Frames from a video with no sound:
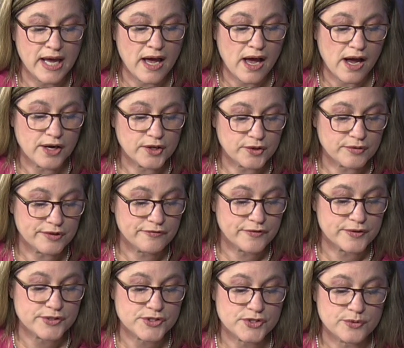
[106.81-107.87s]
Hunger
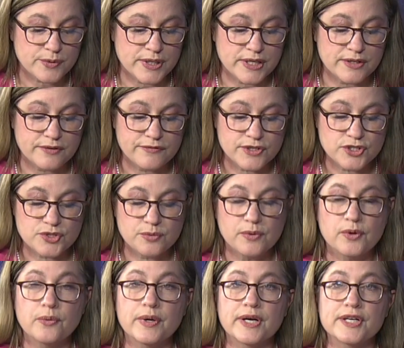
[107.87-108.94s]
refers to an
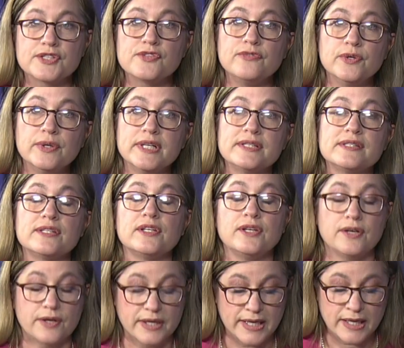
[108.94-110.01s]
individual, whereas food
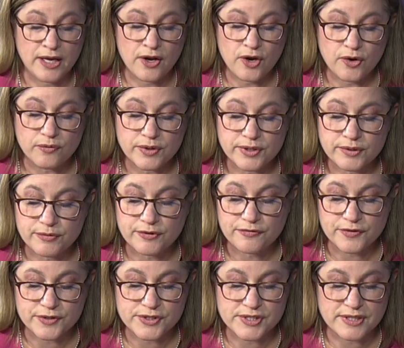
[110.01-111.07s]
insecurity really
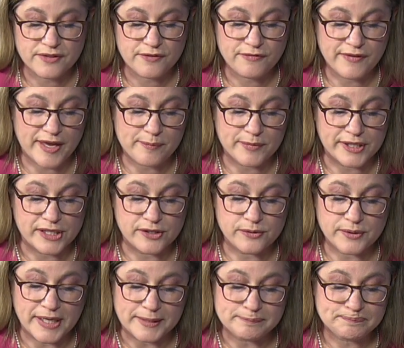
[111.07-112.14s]
refers to the family
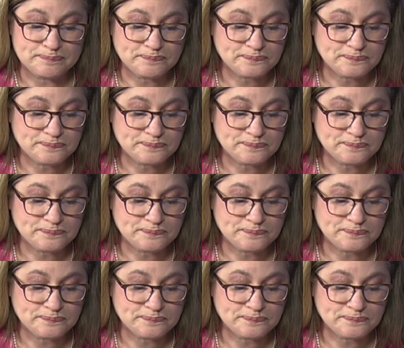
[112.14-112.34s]
unit.